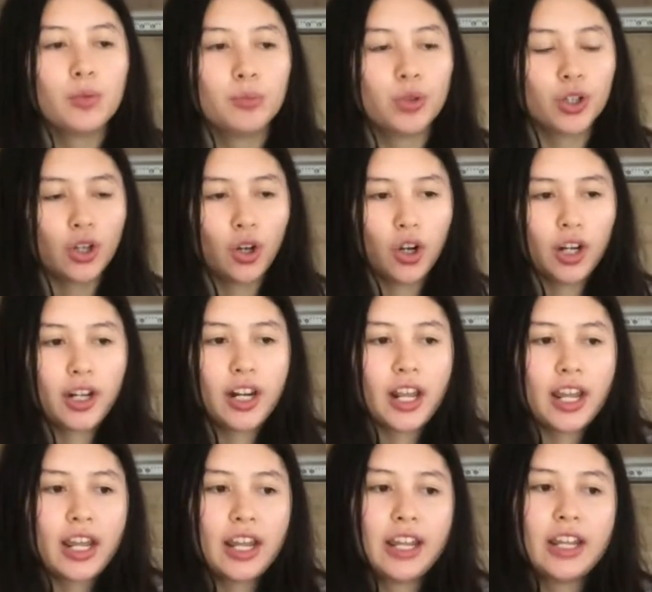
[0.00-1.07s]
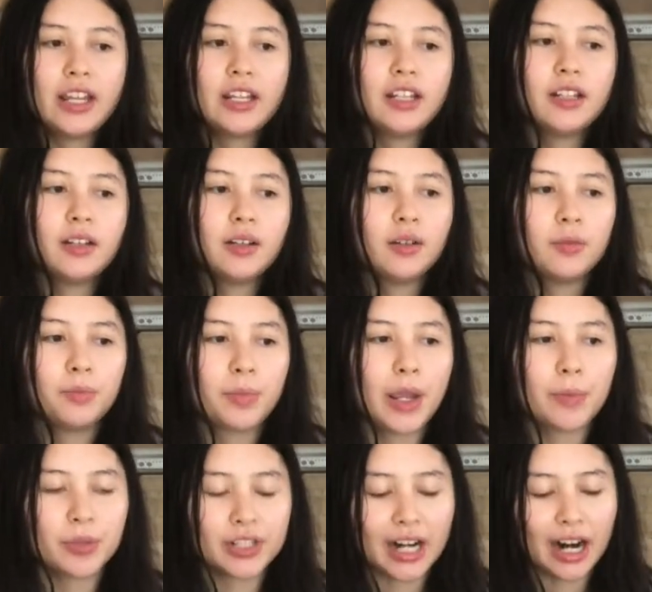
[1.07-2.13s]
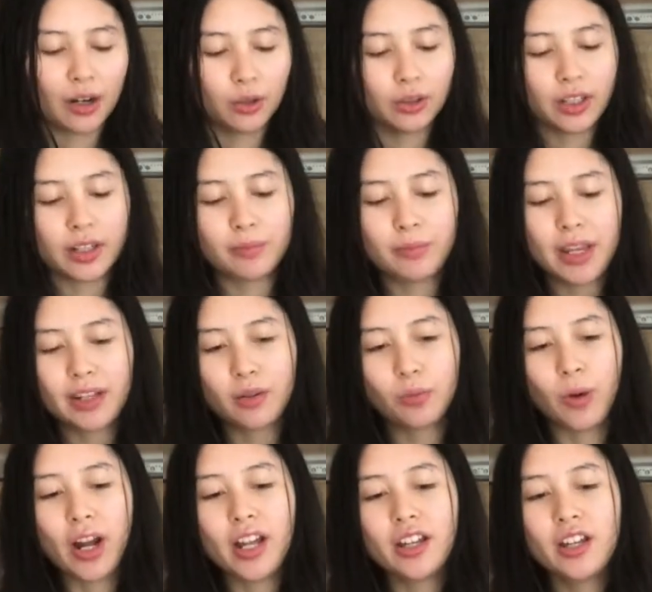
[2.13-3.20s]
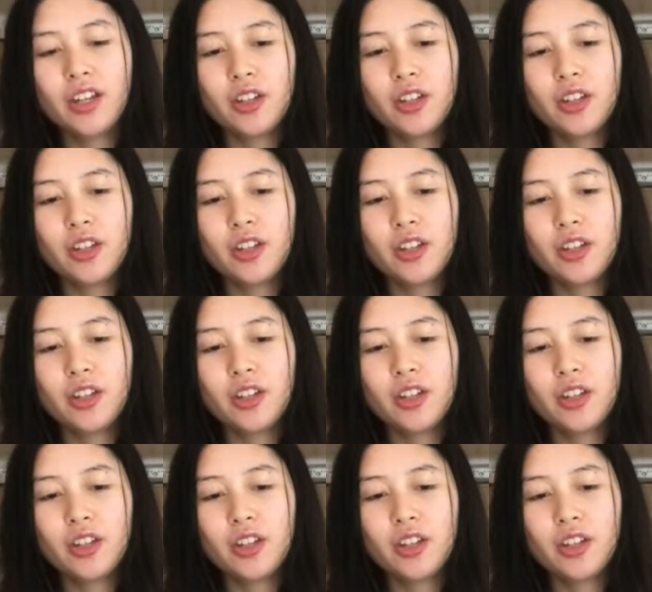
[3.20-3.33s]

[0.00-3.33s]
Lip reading: put it on a paper towel and make it wet.